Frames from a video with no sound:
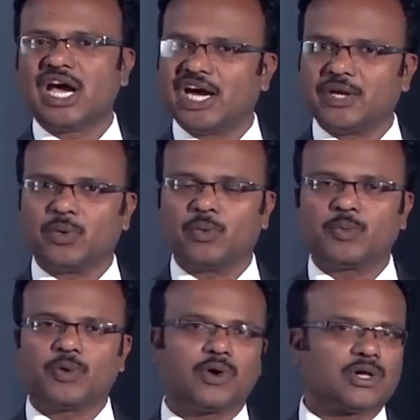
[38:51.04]
I hope
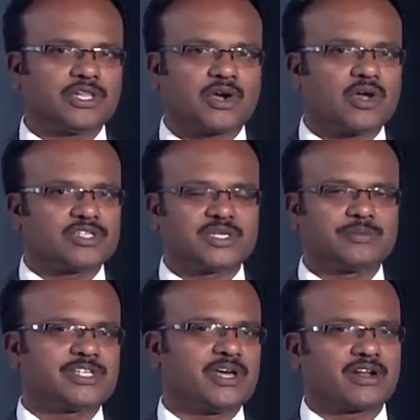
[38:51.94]
all the
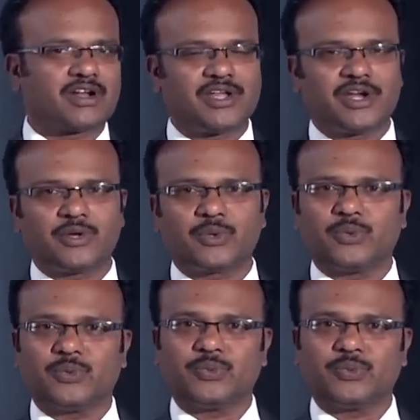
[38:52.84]
concepts are clear to you.